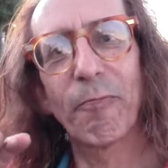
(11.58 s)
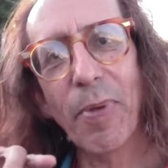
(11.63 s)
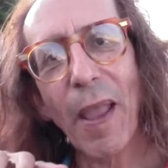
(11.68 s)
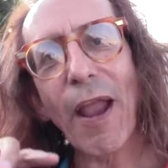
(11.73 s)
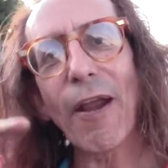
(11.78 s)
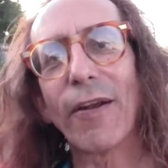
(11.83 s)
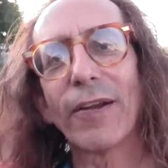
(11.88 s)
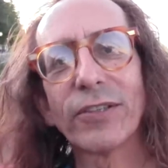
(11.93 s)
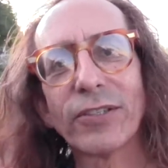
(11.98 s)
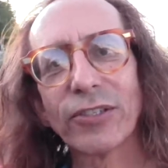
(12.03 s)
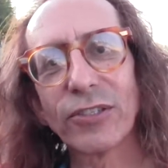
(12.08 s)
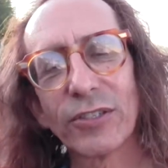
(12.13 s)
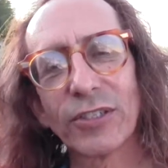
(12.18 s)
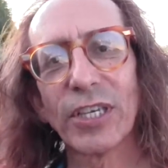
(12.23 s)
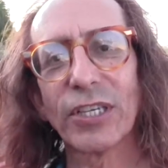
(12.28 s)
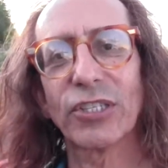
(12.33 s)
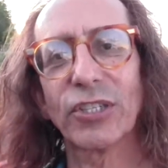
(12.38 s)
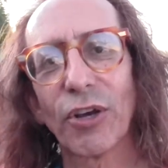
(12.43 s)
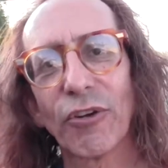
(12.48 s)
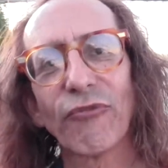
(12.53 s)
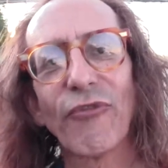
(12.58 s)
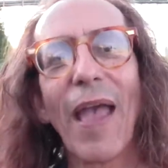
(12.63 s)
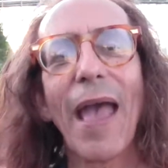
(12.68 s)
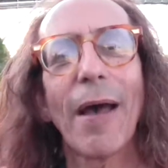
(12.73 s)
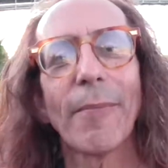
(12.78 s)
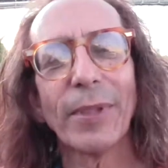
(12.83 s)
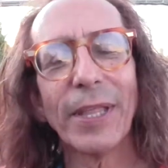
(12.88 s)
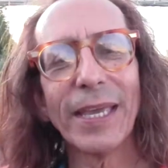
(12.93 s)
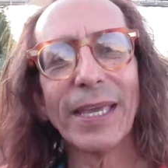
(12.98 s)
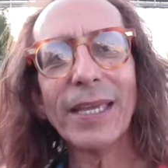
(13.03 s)
parents, sister,
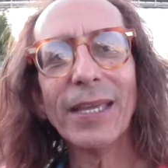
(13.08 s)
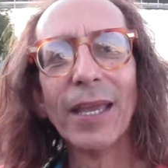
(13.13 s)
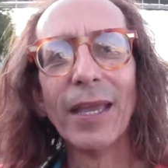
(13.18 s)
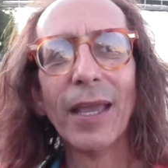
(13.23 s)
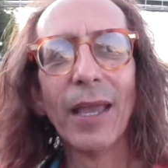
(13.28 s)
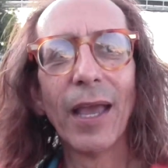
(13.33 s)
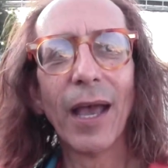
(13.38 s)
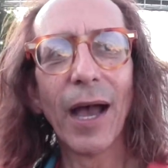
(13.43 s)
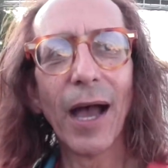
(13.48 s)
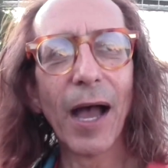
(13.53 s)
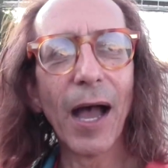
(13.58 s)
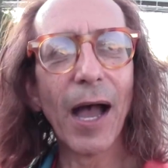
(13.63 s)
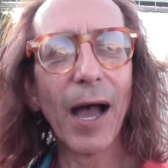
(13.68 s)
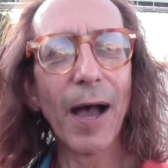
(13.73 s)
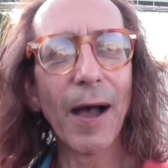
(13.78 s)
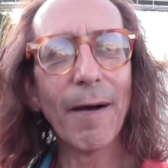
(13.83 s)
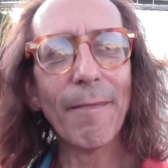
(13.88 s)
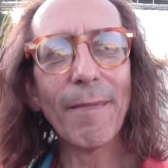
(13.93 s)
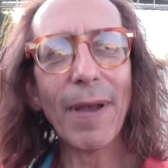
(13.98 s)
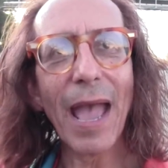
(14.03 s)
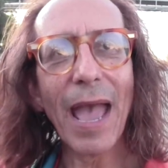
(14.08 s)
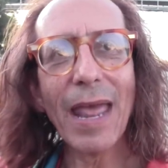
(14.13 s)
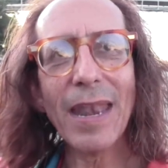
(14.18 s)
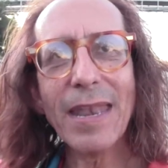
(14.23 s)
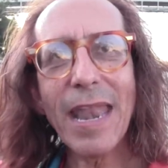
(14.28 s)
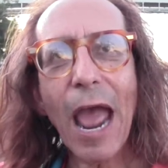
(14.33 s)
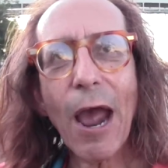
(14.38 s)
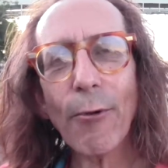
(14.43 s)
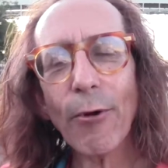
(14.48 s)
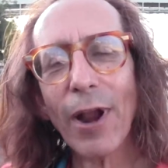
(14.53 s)
family.
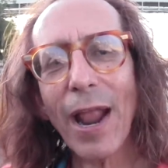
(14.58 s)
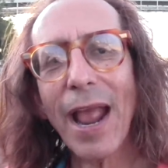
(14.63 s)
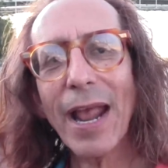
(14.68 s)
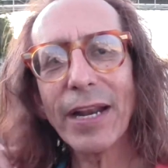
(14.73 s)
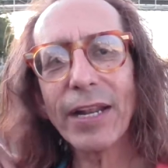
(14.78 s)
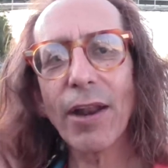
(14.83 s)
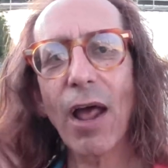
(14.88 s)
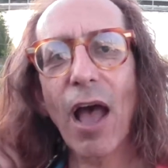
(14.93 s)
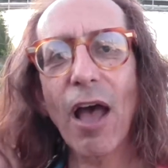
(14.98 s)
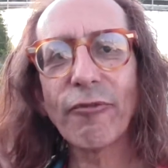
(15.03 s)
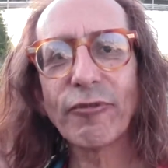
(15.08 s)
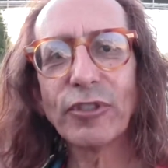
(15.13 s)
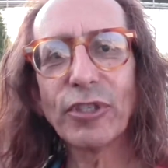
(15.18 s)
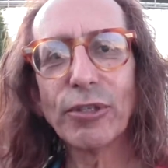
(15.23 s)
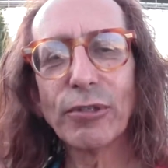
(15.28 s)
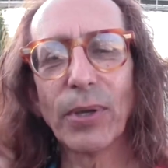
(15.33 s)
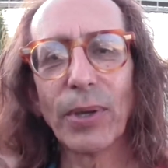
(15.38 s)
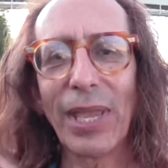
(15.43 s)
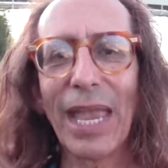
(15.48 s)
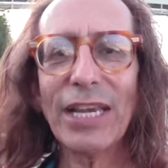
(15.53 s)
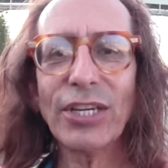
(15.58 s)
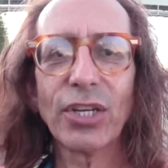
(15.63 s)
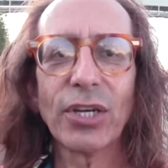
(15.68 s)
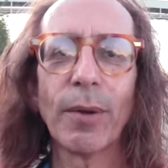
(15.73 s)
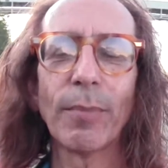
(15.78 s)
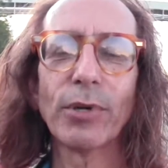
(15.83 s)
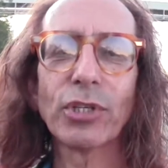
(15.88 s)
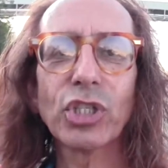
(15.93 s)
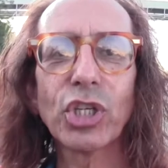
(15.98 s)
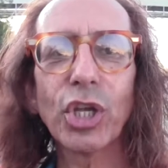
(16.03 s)
And now we're headed off to location
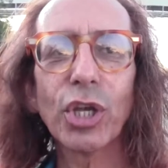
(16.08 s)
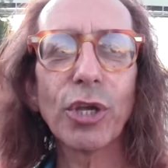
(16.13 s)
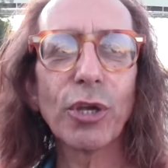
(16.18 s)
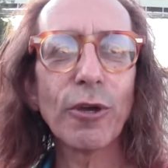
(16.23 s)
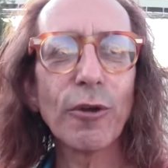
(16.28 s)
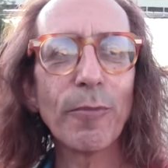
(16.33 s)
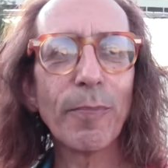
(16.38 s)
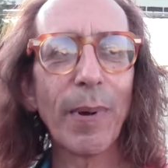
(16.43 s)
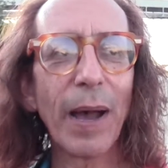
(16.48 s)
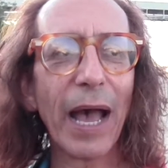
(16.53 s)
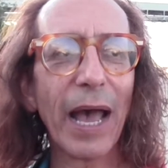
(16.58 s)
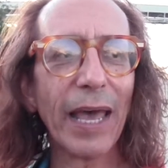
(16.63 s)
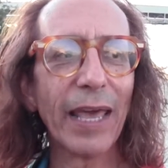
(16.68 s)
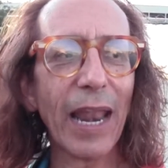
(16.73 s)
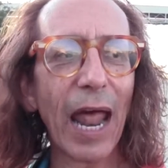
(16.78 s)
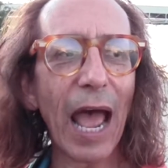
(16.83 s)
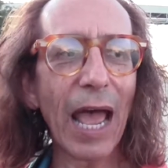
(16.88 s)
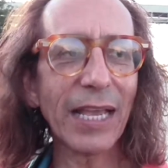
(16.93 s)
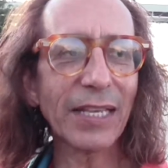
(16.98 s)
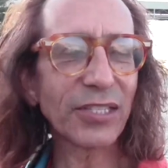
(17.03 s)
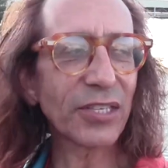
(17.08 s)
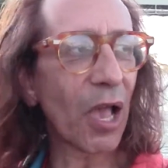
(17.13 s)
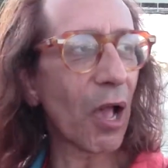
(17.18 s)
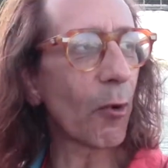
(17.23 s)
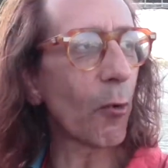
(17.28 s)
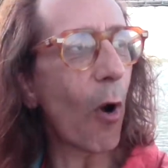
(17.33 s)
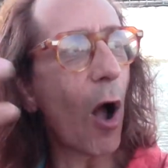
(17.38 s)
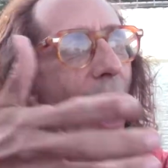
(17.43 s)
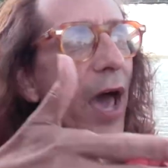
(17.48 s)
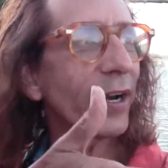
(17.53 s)
number two, but I saw
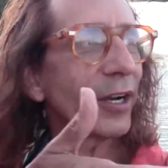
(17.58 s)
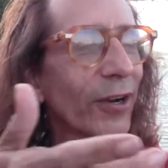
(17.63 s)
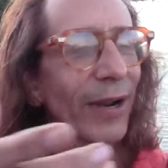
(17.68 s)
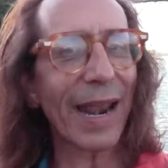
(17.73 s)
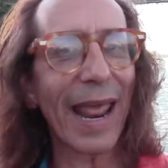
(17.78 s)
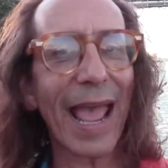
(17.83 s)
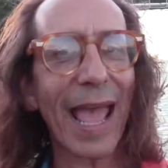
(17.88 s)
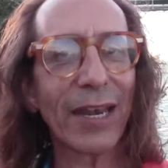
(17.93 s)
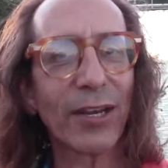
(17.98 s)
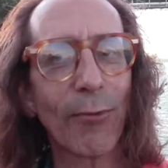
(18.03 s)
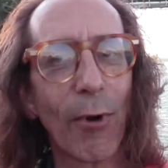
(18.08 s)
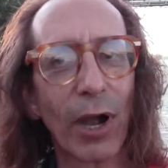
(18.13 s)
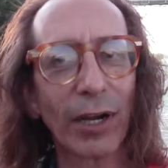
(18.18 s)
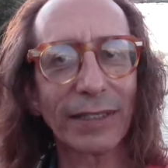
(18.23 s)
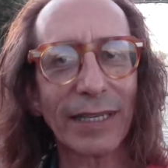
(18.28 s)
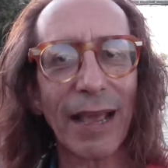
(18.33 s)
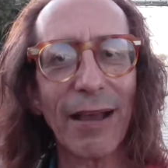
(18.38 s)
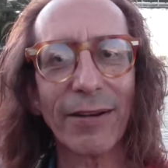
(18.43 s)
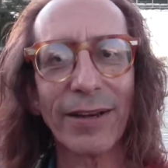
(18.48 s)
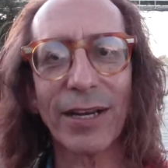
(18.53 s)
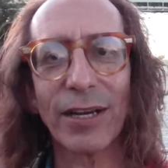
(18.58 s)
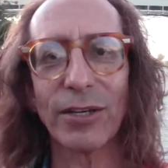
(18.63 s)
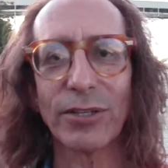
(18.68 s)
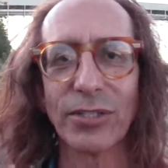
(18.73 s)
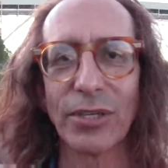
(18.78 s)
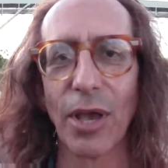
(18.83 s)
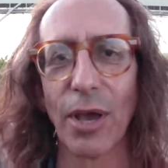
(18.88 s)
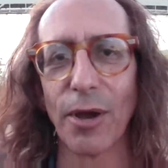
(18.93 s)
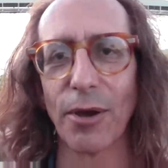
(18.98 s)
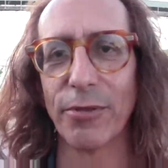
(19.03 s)
water and I had to walk down here,
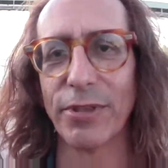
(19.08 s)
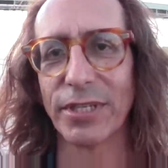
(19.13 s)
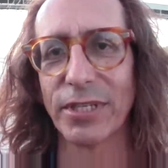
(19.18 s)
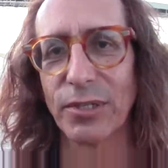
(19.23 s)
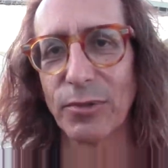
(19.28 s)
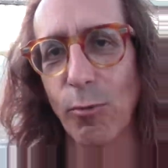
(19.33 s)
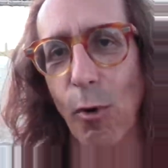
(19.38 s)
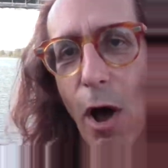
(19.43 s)
so this is